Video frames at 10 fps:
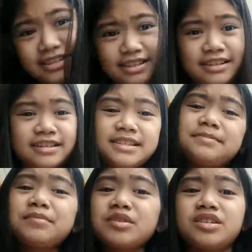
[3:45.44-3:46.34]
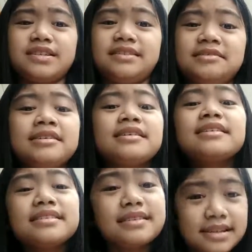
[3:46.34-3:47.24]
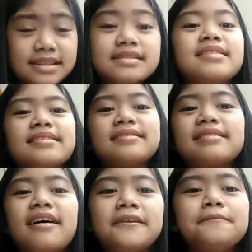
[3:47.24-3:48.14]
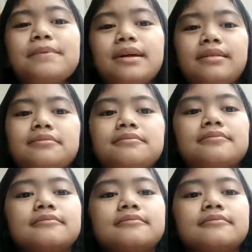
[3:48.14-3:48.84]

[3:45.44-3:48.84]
The simple machine is the inclined plane.